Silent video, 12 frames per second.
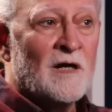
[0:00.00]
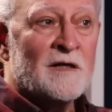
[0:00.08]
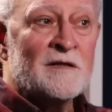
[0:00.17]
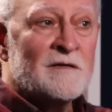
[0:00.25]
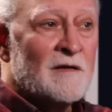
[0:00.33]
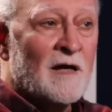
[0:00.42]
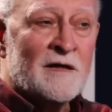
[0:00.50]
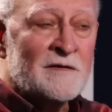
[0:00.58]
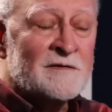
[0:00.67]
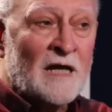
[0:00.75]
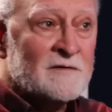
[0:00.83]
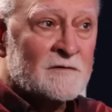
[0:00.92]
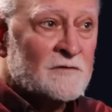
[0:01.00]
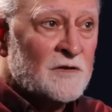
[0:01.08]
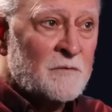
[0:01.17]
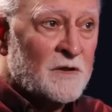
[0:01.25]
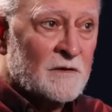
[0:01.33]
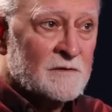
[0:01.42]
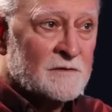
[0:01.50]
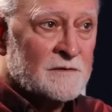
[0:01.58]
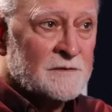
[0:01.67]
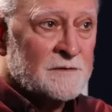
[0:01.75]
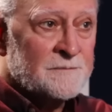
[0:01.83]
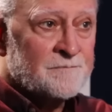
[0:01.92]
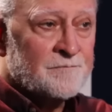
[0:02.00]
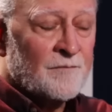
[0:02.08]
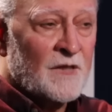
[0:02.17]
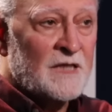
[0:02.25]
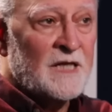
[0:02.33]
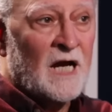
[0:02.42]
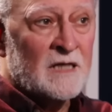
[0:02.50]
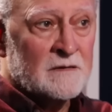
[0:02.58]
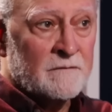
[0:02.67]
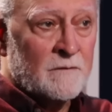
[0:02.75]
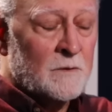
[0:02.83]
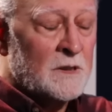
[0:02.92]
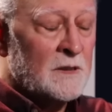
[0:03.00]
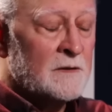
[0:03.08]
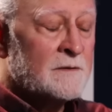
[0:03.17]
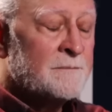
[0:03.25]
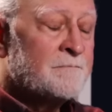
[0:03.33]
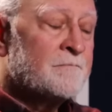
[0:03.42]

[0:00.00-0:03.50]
are indicted criminals in the eyes of the world.